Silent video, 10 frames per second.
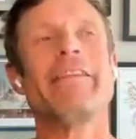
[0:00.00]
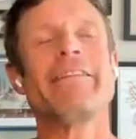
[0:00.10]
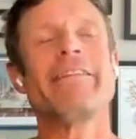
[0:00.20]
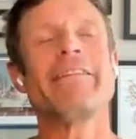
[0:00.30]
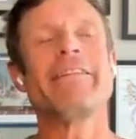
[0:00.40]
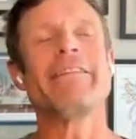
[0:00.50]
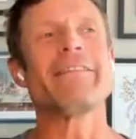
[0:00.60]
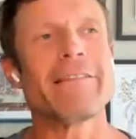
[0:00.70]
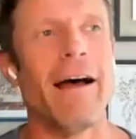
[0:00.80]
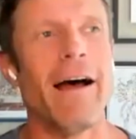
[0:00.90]
think
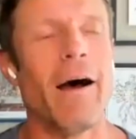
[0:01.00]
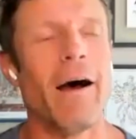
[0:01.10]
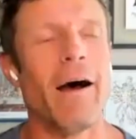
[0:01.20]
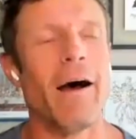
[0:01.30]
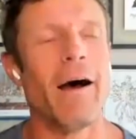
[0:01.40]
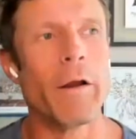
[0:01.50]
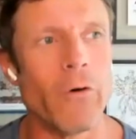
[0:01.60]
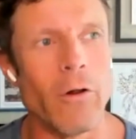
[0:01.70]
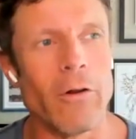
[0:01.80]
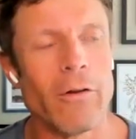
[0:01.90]
that's a
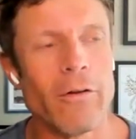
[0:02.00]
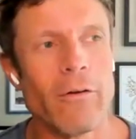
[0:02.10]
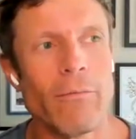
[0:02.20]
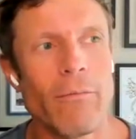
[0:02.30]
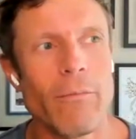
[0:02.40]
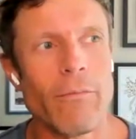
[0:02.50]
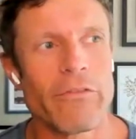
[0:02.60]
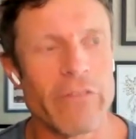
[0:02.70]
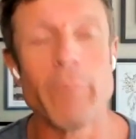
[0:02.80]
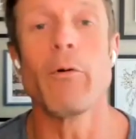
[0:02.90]
wonderful,
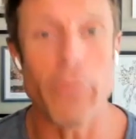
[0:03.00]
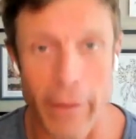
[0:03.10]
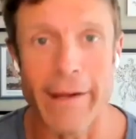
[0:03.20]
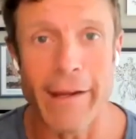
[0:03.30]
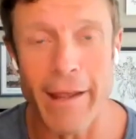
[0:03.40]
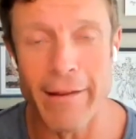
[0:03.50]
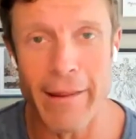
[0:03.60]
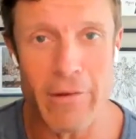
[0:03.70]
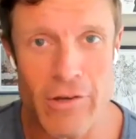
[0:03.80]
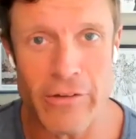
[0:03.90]
simple thing
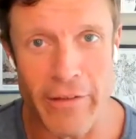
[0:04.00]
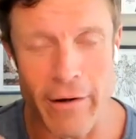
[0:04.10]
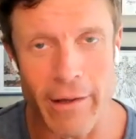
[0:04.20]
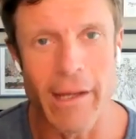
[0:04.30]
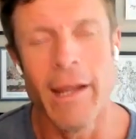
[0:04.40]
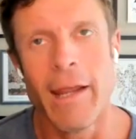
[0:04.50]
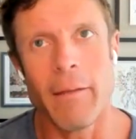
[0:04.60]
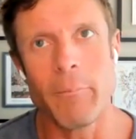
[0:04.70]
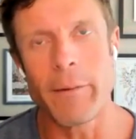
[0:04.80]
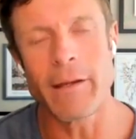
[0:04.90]
that you just said there. Like,
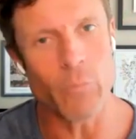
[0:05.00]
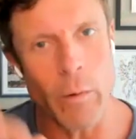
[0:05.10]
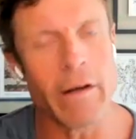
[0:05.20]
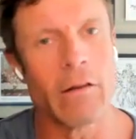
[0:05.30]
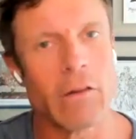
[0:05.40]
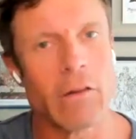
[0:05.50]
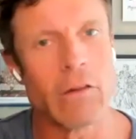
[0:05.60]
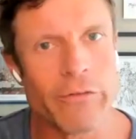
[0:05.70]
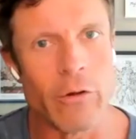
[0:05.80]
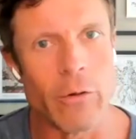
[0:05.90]
because what it
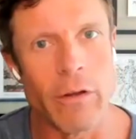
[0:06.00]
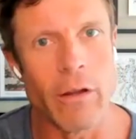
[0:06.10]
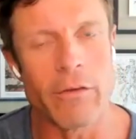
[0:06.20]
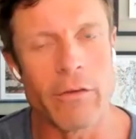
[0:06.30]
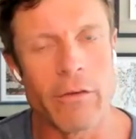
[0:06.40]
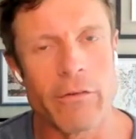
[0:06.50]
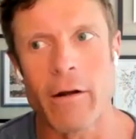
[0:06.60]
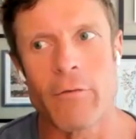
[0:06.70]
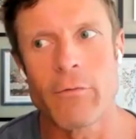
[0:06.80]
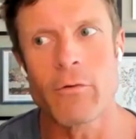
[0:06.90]
alludes to is
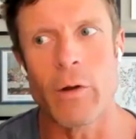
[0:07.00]
a matter